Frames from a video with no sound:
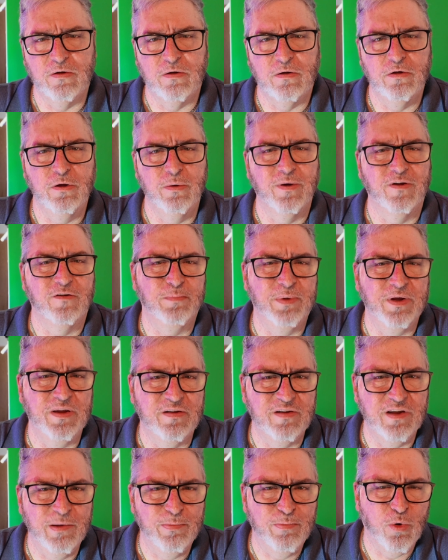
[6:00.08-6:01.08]

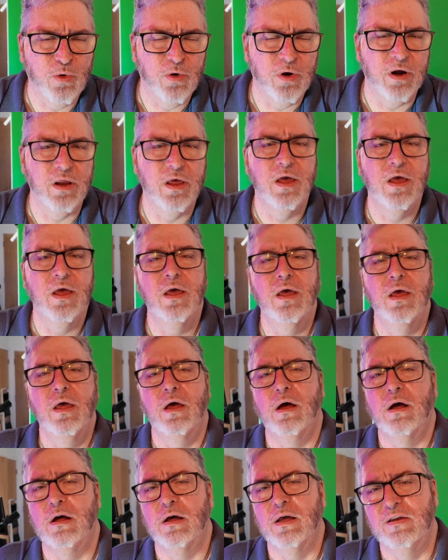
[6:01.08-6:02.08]
USB-C port,
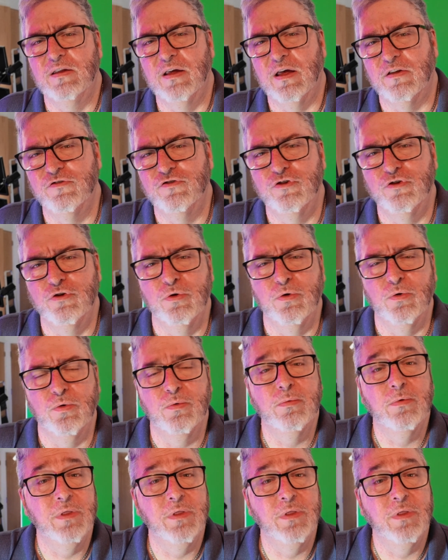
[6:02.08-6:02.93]
it tells you